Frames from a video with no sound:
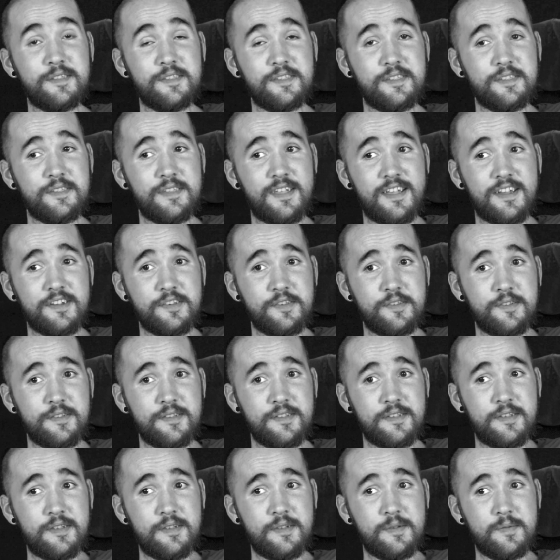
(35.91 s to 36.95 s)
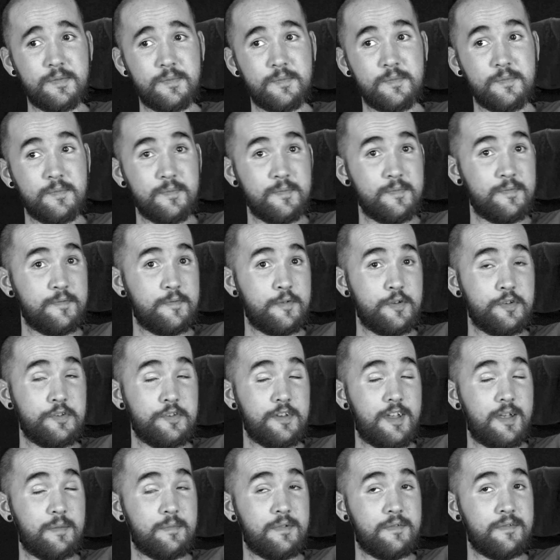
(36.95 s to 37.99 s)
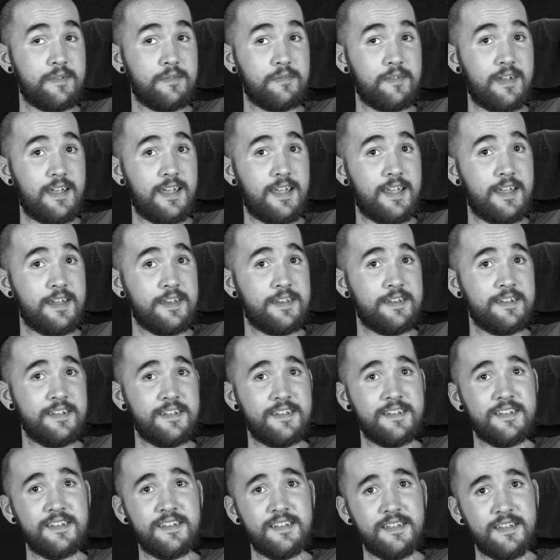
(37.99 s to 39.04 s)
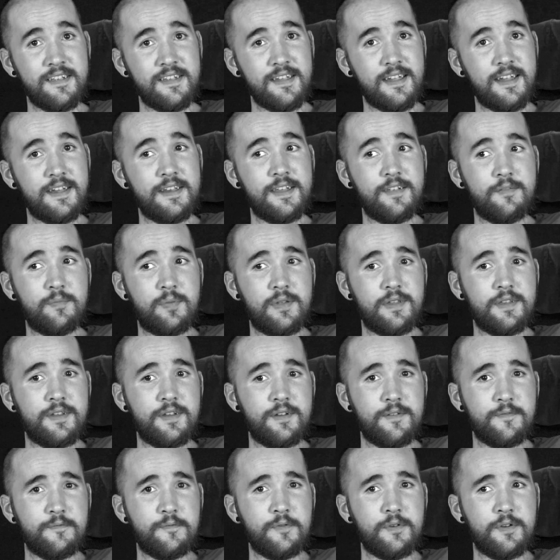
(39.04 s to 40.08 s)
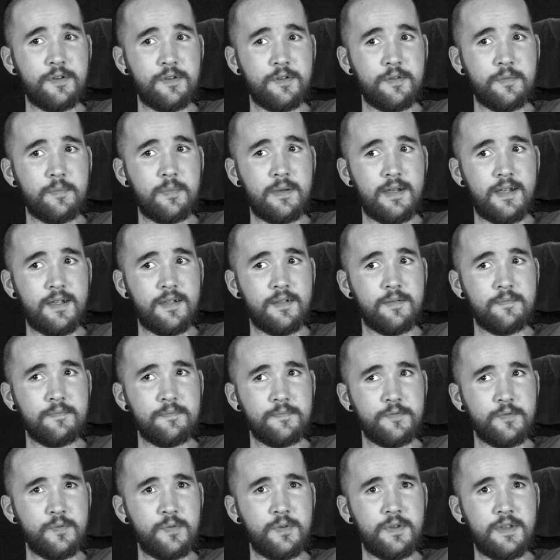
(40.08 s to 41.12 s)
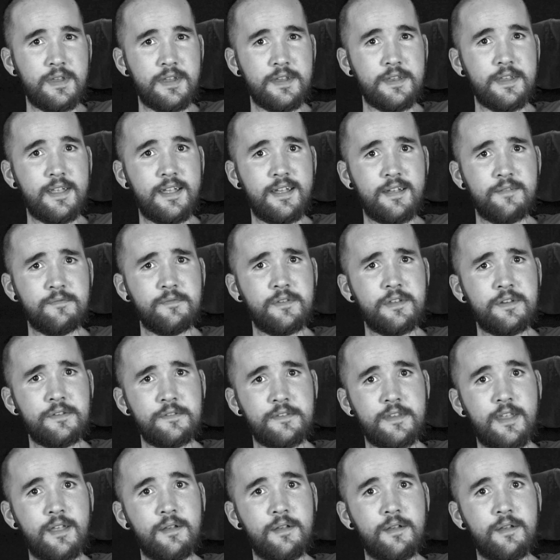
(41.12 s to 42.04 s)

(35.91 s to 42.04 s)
This is actually the first job I've ever had, and I've been here for about 3.5 years